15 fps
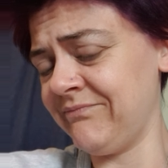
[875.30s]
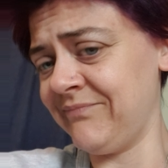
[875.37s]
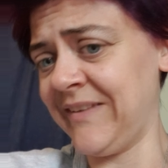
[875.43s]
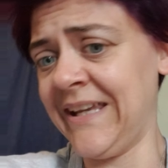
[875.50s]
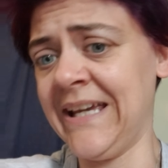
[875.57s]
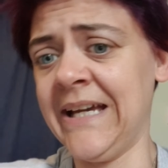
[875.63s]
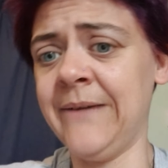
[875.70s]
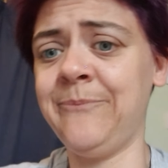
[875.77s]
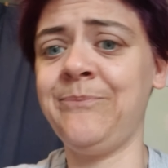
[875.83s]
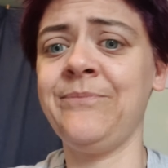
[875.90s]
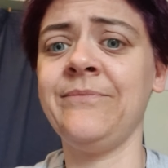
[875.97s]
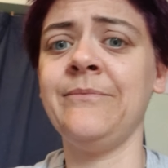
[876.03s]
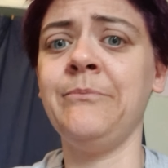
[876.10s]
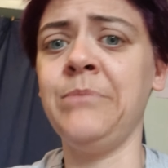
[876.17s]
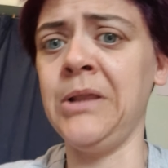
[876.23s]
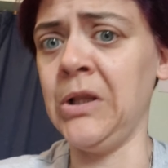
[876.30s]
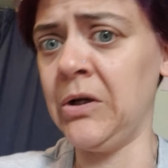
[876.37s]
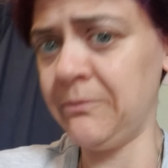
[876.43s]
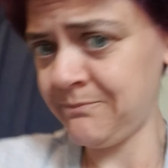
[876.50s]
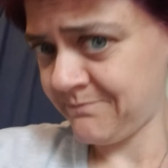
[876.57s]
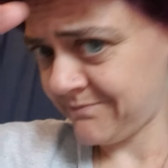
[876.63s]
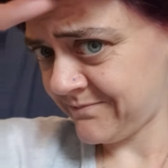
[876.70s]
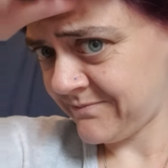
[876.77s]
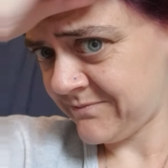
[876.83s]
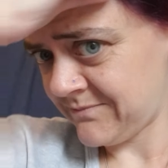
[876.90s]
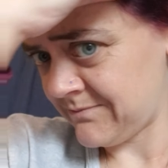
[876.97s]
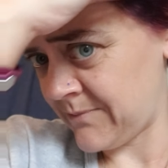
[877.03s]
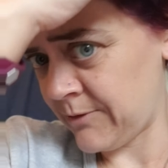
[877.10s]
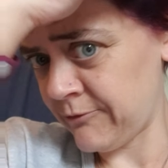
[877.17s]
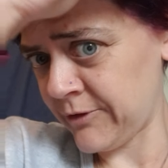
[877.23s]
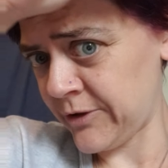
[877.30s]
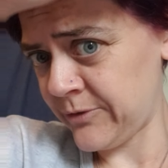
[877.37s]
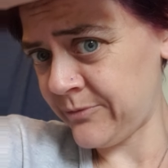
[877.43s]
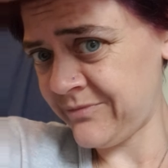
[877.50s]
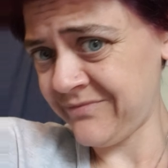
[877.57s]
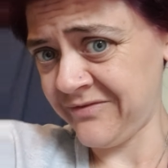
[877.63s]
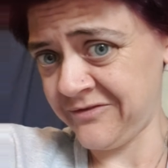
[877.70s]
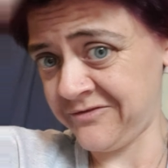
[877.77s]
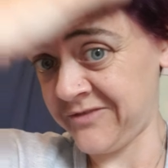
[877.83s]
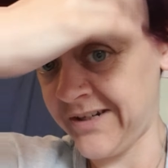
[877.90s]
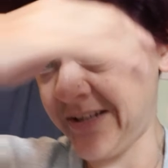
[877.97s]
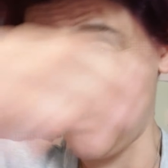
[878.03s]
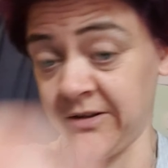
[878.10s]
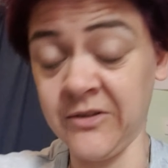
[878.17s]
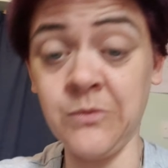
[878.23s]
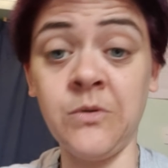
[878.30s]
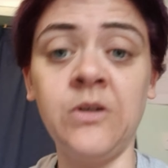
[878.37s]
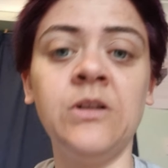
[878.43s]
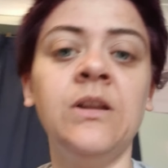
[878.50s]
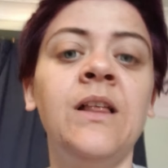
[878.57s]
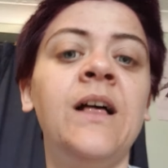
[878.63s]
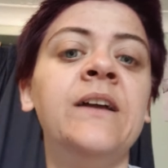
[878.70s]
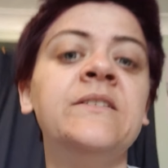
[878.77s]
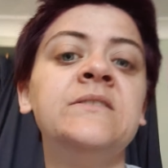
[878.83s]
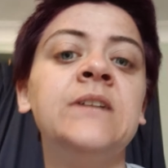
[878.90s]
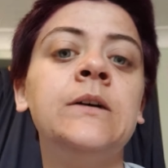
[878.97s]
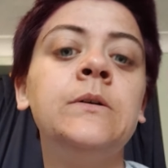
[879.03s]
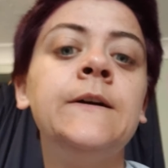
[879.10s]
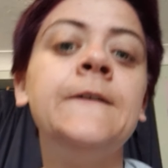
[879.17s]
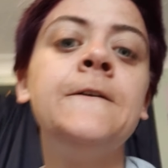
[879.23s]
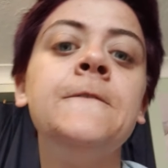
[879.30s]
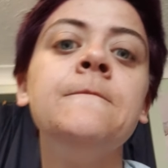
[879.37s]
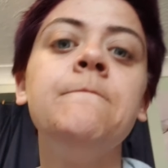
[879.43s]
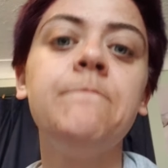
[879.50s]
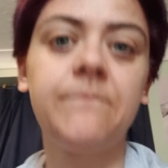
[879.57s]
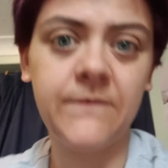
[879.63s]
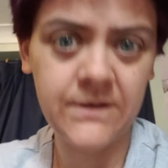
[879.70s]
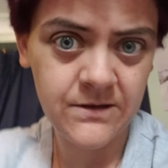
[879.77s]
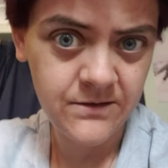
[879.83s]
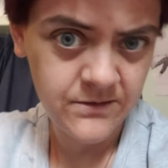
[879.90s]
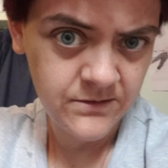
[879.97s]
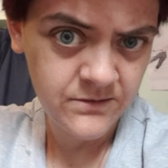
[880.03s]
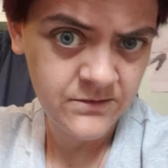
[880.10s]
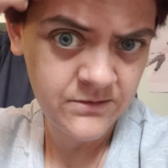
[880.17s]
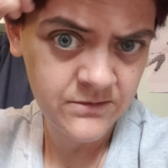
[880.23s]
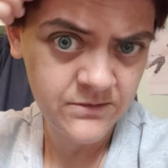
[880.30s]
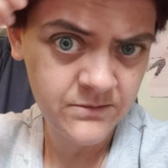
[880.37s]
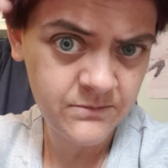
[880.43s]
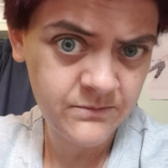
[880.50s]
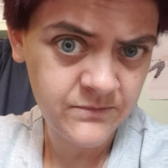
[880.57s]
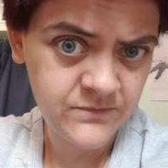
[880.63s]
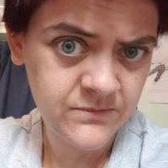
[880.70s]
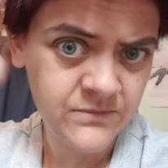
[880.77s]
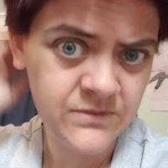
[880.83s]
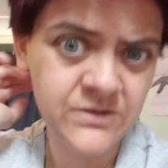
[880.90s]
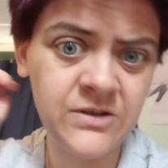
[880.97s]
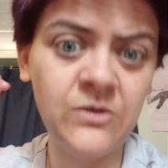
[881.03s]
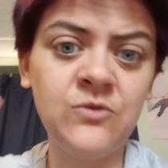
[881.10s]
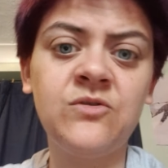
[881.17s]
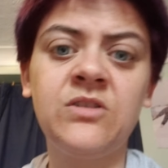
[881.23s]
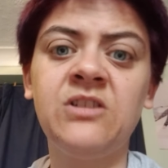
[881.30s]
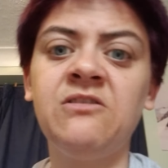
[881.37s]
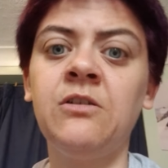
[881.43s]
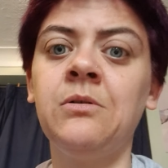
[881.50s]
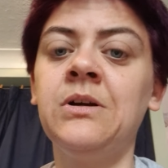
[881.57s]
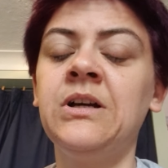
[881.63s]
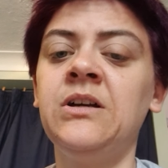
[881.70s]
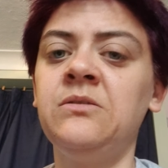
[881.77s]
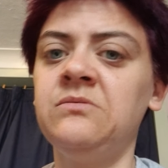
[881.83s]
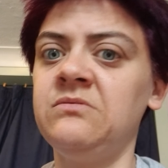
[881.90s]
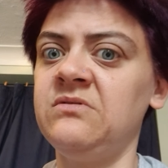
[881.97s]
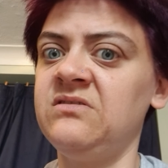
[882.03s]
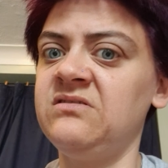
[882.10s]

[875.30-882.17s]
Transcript: Yeah, plum, maroon. Frig knows what colour that is now. Still trying to grow it out.